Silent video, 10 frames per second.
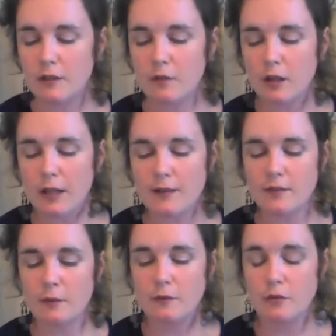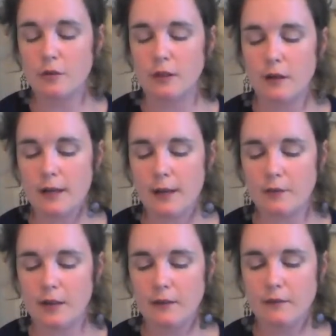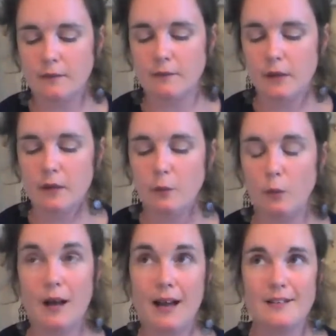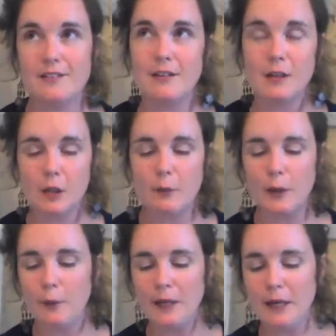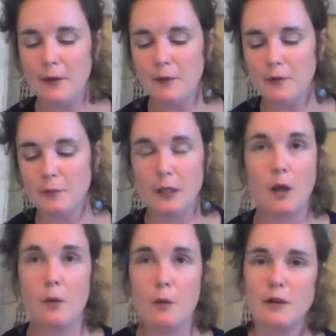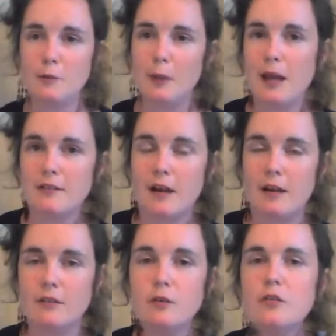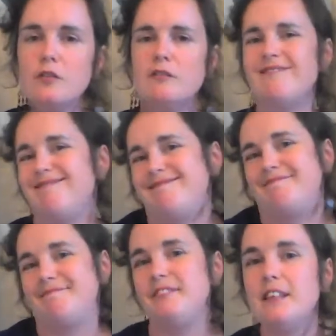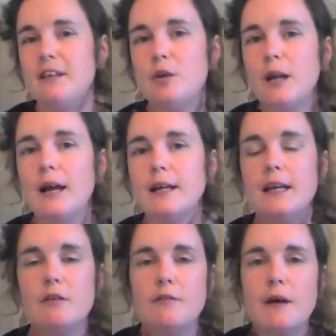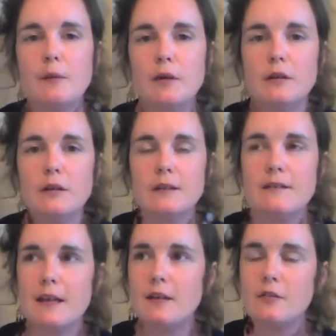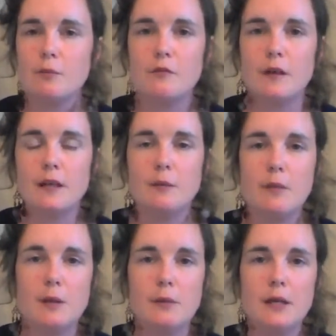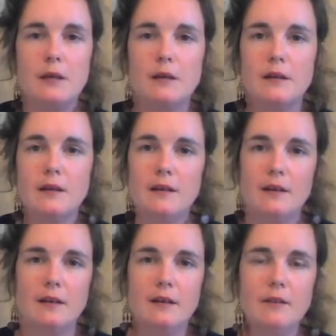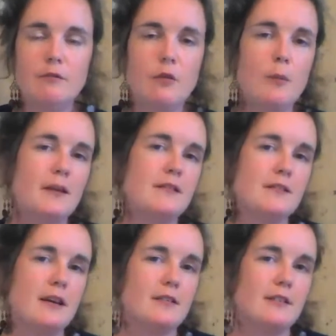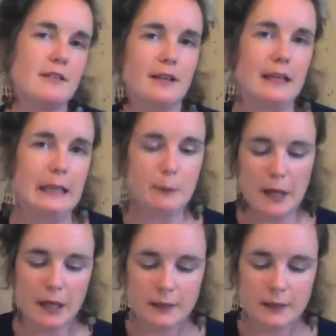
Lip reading: They've got the lights on. It's really dark outside. Oh, I see the glowing windows below a pitch black sky. So just to give you an idea of how you can take something and maybe romanticize it a little bit.